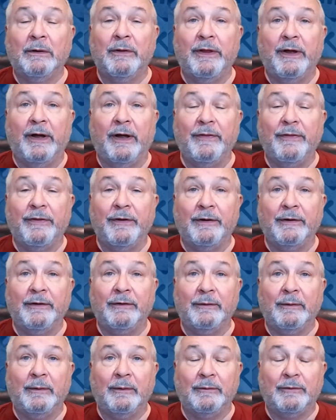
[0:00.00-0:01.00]
that
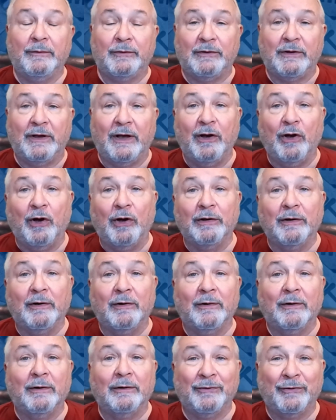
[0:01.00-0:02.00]
they stay on
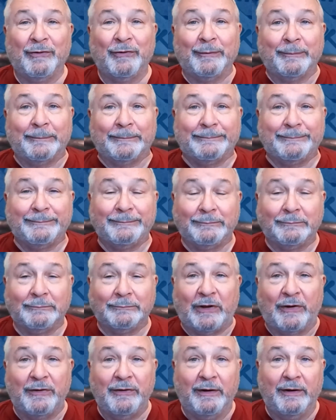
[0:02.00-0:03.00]
course,
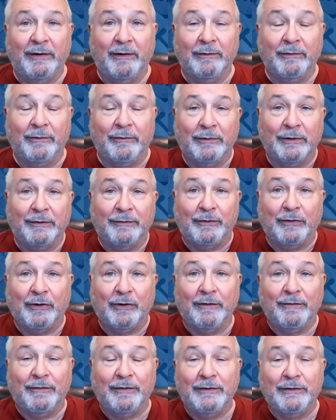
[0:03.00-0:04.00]
that they don't drift
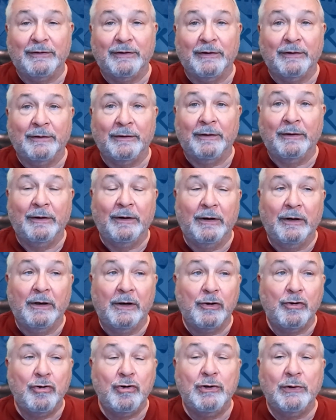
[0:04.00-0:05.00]
off into
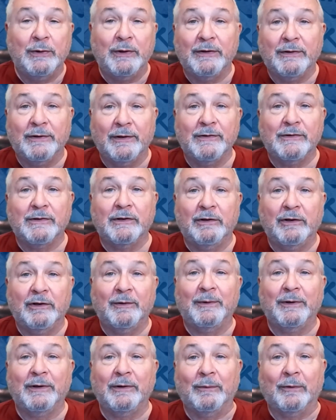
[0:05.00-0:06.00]
doing things that
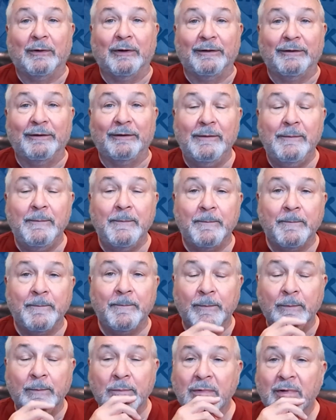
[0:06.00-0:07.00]
nobody wanted,
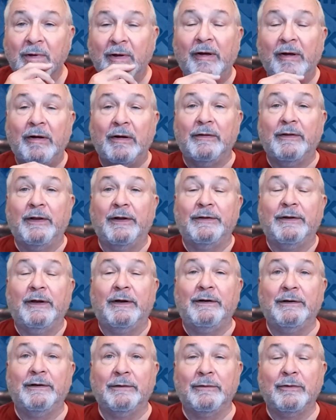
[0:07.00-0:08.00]
that
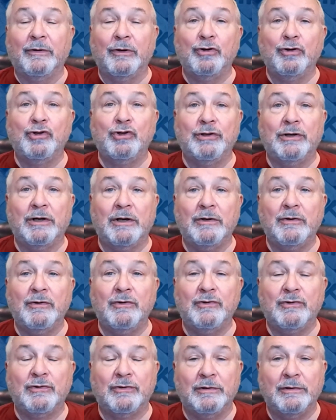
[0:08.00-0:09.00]
they don't
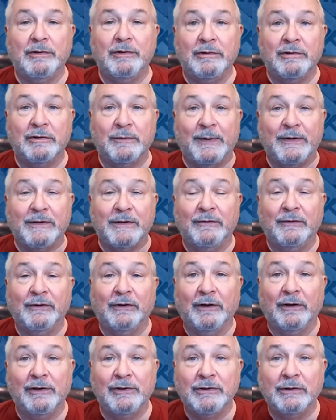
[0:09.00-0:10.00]
change the
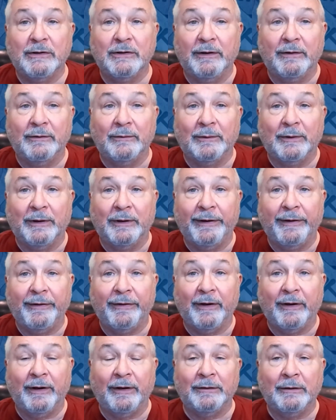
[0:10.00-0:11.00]
specification in a way
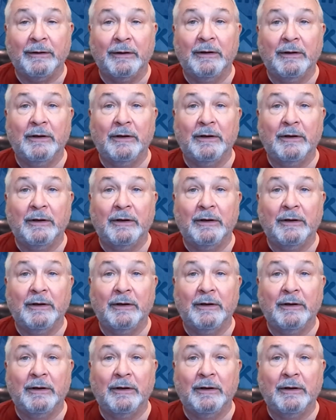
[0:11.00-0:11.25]
that